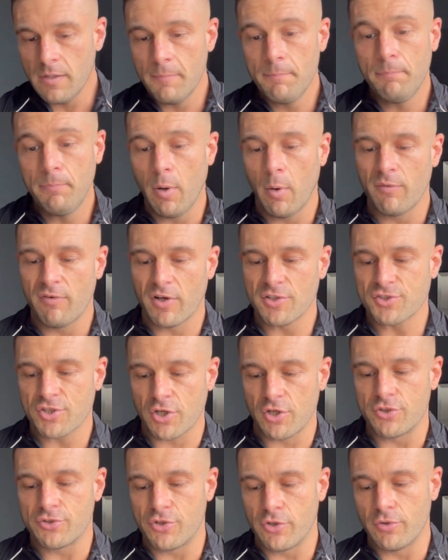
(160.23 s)
But we've also
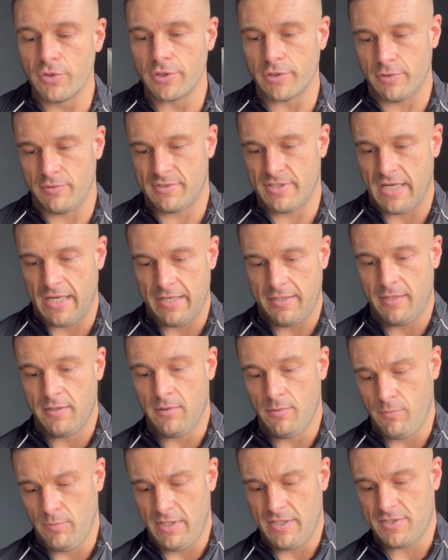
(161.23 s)
got the dulaglutide,
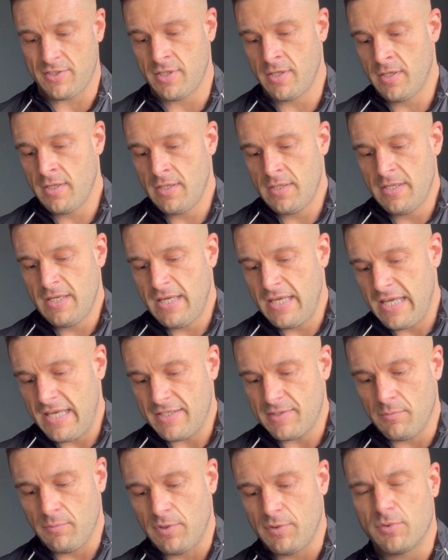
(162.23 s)
which
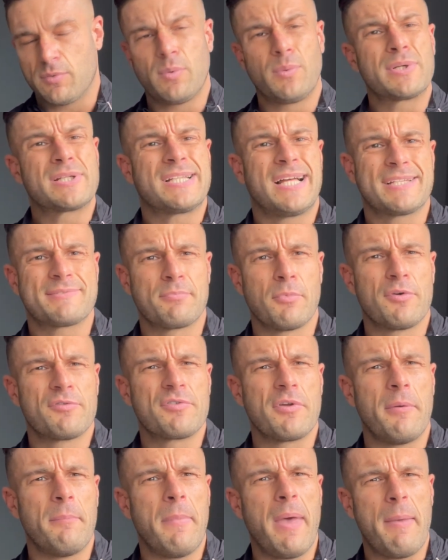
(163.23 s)
we would class more of
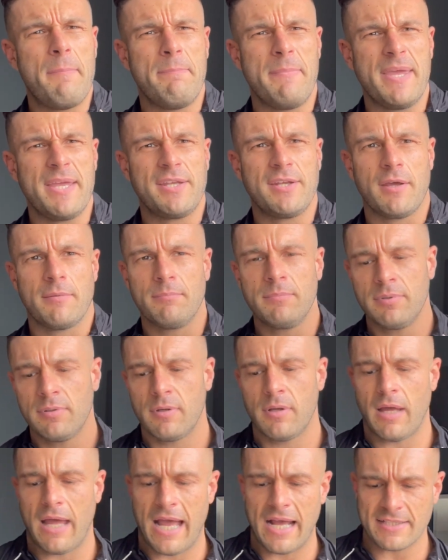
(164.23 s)
a medium
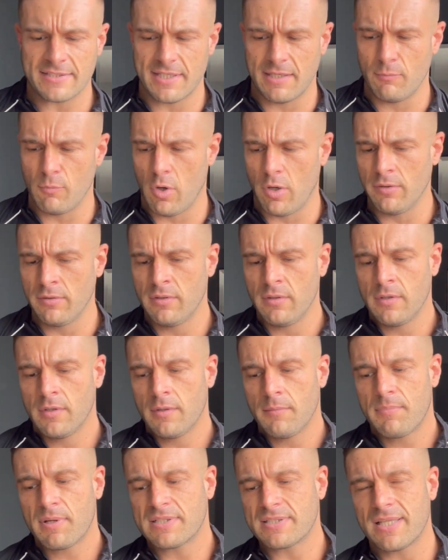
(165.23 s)
acting one
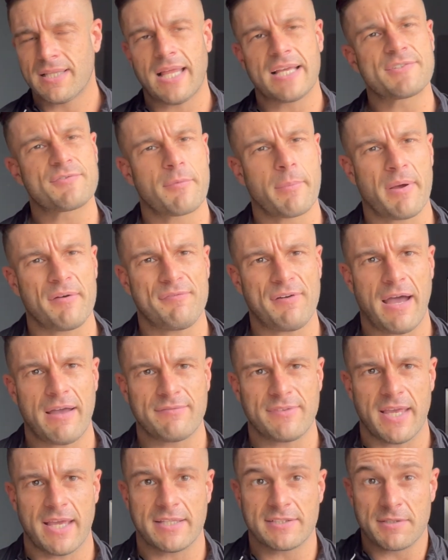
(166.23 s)
because it lasts for about 5
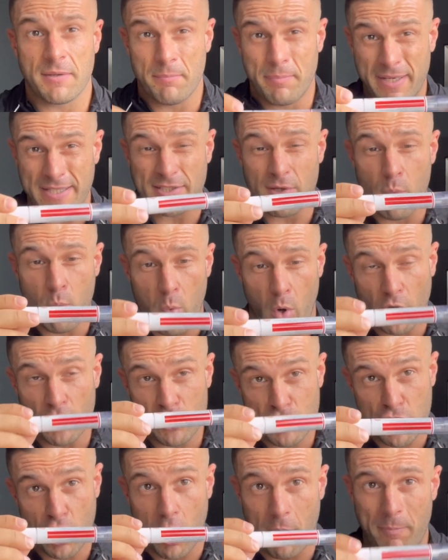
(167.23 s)
days, but it's a one
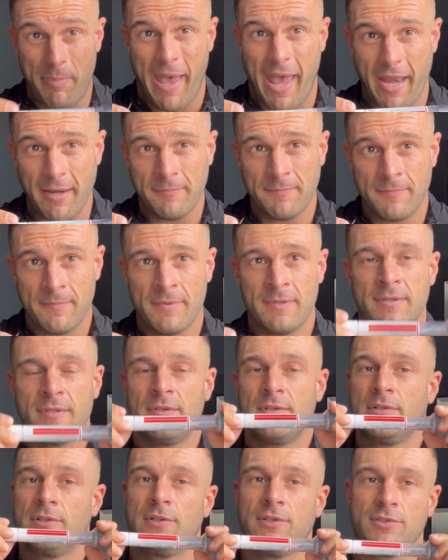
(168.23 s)
shot pen.
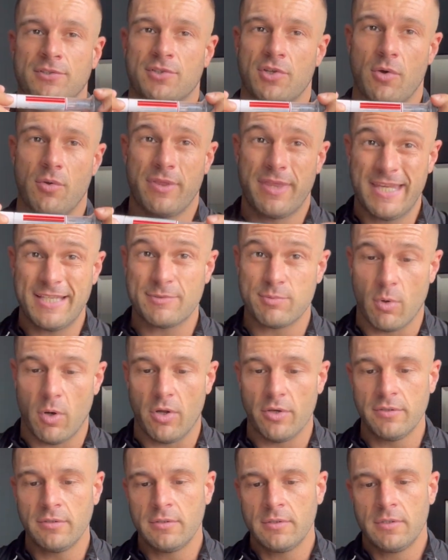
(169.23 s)
So this
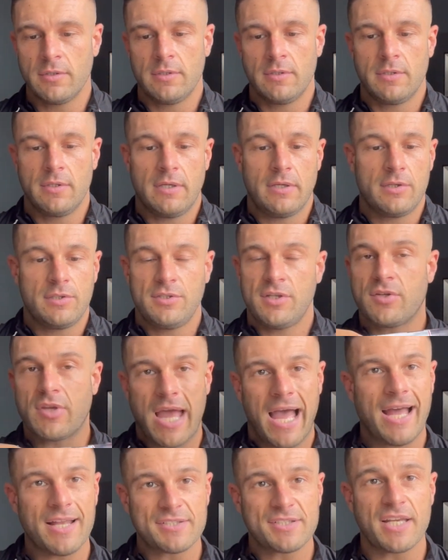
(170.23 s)
one, you
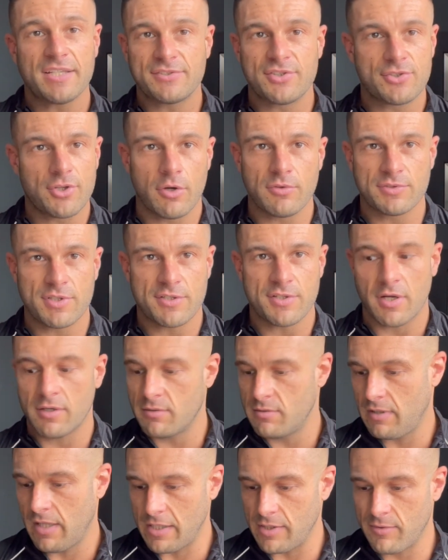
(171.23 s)
can't change the dosage on
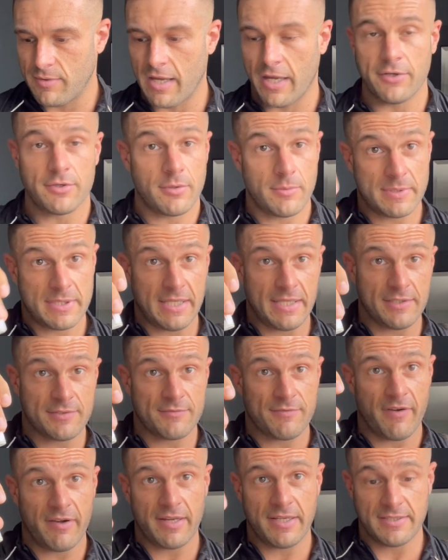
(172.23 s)
like you can do with these
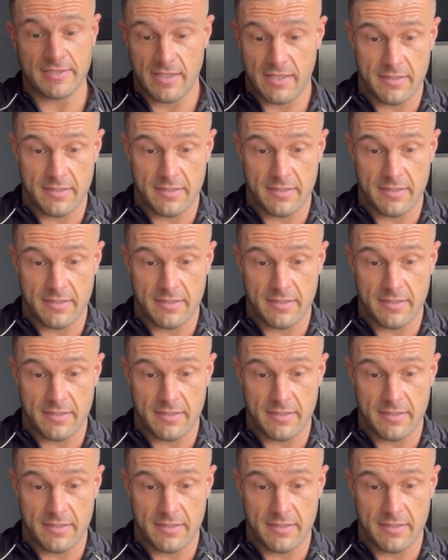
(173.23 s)
very easily.